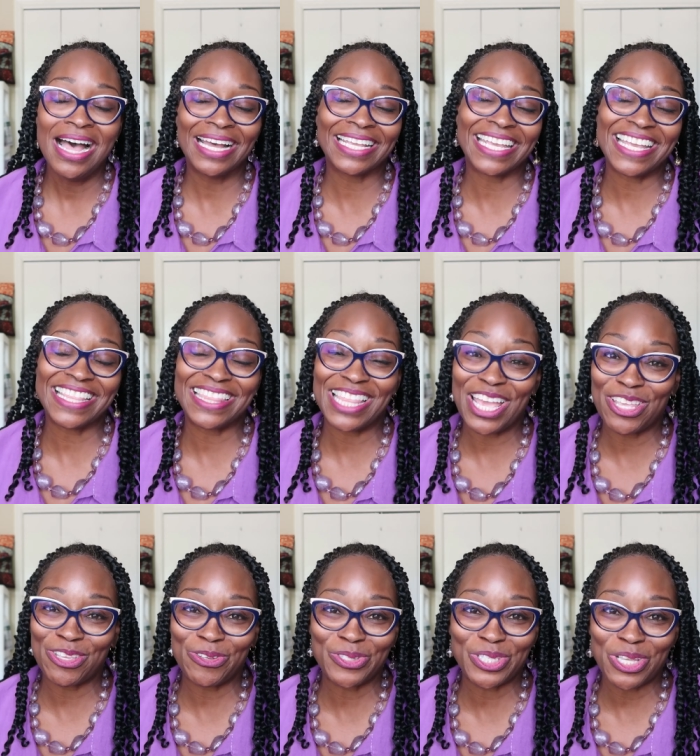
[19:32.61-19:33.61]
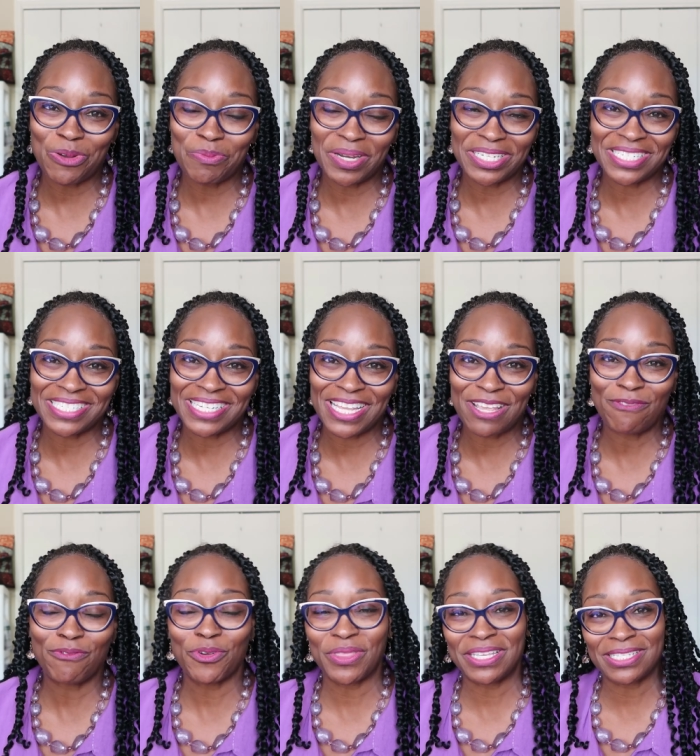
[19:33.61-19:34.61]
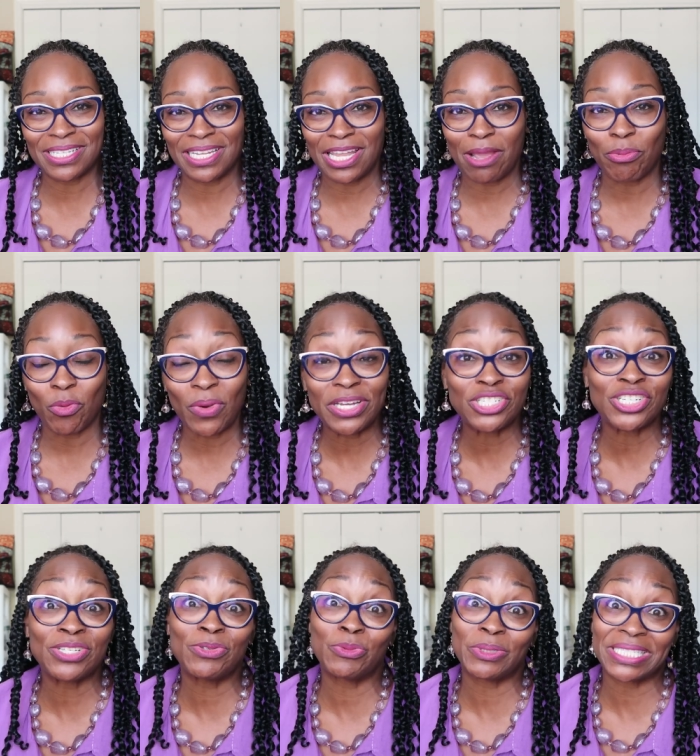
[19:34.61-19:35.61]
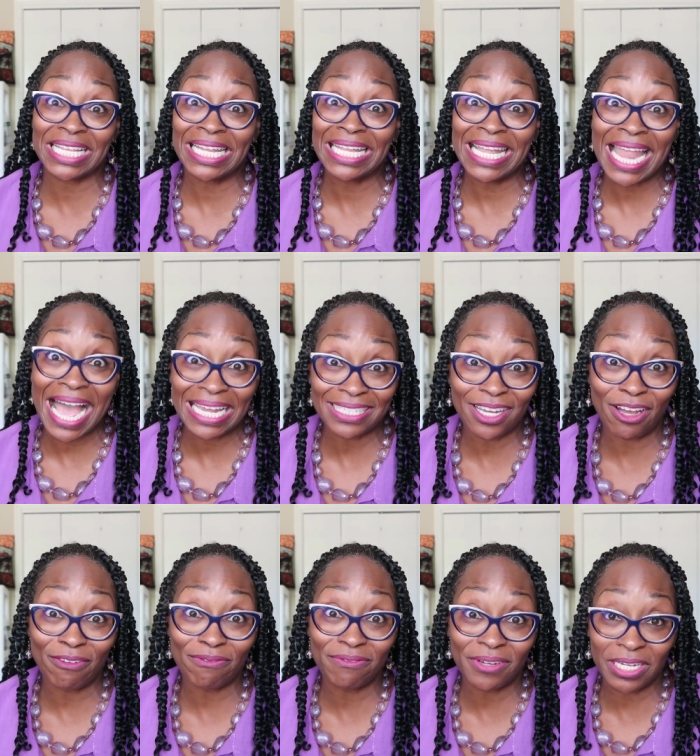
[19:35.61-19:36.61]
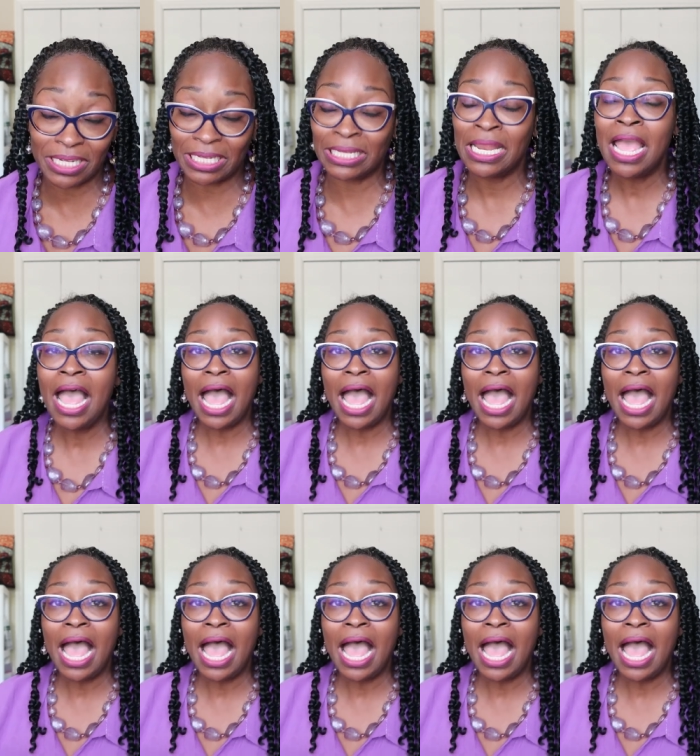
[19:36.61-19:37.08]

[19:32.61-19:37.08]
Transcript: again thank you so much Tea for this collaboration it was a lot of fun